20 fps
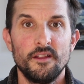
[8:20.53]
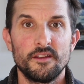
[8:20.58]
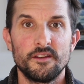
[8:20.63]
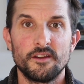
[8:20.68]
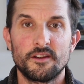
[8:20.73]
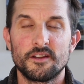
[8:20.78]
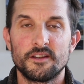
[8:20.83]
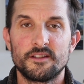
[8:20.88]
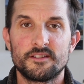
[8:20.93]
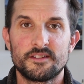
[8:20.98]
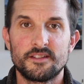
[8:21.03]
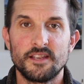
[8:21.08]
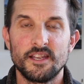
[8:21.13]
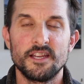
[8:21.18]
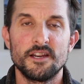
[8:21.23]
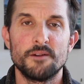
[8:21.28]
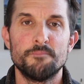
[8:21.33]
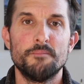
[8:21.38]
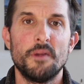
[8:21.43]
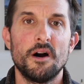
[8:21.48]
You could
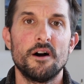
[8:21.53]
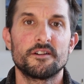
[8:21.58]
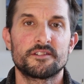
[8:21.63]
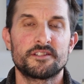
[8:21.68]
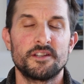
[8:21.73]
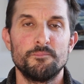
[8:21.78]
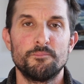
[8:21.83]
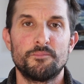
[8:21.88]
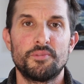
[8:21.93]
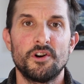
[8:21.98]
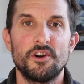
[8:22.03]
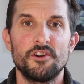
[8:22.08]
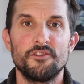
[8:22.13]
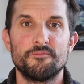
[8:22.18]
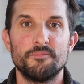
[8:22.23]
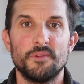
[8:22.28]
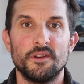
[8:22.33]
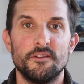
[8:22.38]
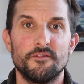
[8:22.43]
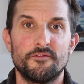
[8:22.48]
see a marked
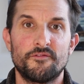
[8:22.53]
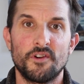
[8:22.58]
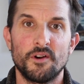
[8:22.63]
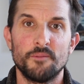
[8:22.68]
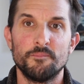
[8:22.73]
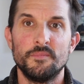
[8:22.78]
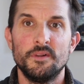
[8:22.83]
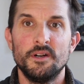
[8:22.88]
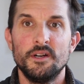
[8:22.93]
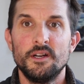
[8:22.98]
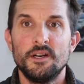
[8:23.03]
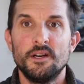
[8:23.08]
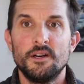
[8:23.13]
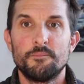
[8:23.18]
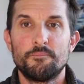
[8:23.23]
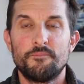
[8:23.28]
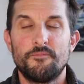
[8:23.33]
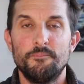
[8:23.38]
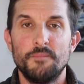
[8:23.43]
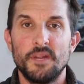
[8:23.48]
improvement from
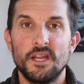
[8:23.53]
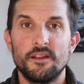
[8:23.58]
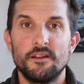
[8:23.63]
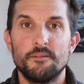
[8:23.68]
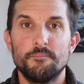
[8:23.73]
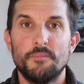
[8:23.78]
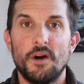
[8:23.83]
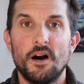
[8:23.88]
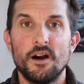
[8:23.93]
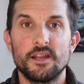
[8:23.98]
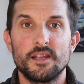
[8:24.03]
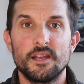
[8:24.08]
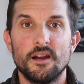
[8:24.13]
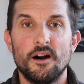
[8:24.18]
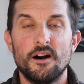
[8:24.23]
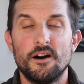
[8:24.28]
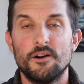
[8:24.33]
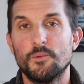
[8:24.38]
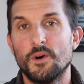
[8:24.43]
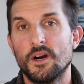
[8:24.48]
my
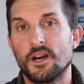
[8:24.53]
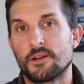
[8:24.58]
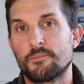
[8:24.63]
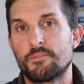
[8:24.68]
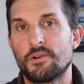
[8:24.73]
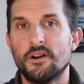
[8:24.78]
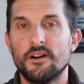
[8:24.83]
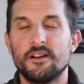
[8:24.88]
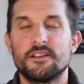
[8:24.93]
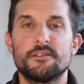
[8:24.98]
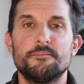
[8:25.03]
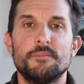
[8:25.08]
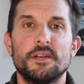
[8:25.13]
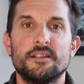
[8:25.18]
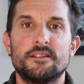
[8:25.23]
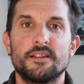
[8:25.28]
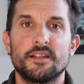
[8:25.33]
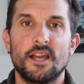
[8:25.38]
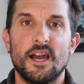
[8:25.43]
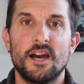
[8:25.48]
artwork prior to
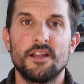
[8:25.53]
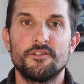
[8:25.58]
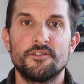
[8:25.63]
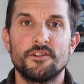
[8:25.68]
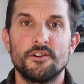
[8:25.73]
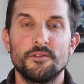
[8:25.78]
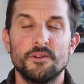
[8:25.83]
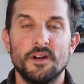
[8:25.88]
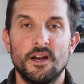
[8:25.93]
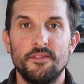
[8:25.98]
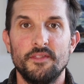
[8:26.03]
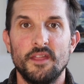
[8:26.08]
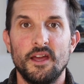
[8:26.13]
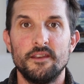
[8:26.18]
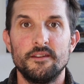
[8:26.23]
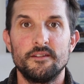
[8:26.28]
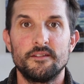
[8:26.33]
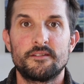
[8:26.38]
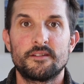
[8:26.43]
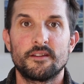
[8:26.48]
meeting Andrew and
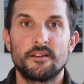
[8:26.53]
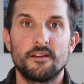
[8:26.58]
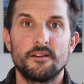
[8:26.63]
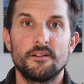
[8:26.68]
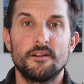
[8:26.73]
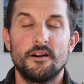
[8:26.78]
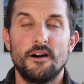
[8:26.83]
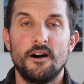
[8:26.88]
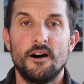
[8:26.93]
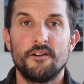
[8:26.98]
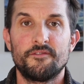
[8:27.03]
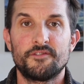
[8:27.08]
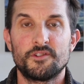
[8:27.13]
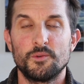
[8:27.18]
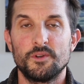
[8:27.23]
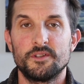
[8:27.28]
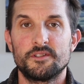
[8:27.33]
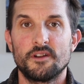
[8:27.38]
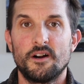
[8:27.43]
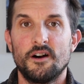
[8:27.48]
then to
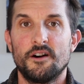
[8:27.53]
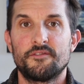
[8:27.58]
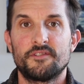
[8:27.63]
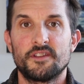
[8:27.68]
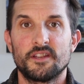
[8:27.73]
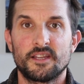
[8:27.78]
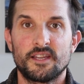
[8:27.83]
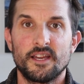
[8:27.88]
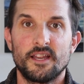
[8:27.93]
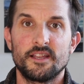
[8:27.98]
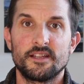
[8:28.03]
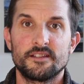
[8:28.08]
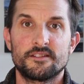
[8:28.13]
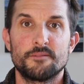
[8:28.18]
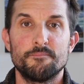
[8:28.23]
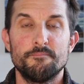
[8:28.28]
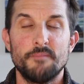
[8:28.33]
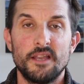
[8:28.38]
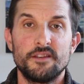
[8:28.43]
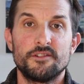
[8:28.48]
afterwards, after getting
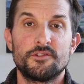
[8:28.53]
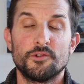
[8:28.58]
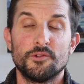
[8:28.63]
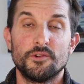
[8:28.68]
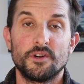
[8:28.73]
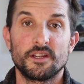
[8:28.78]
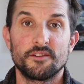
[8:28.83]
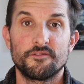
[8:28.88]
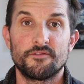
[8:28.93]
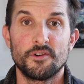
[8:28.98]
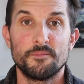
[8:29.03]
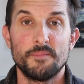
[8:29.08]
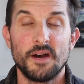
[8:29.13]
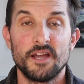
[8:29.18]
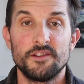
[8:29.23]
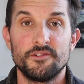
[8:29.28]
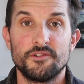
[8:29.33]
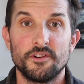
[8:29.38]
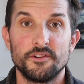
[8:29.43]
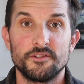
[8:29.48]
some mentoring from
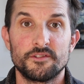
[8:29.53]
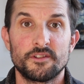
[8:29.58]
Andrew.